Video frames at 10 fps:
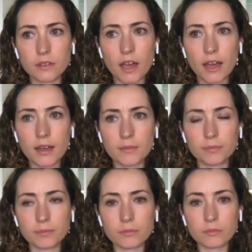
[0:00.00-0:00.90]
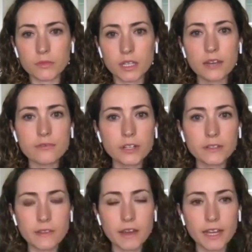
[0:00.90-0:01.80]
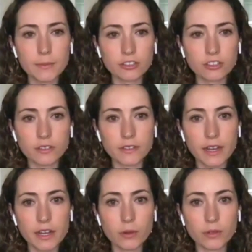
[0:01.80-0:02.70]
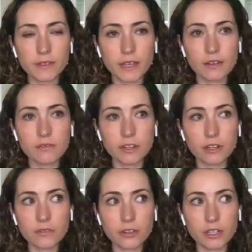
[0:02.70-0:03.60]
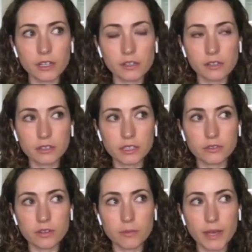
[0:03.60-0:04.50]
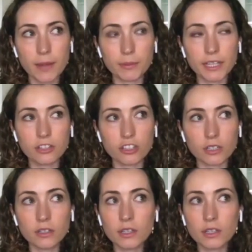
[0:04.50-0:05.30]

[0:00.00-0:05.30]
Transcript: um, inference in the high dimensional setting, once again, very, very clearly driven by application.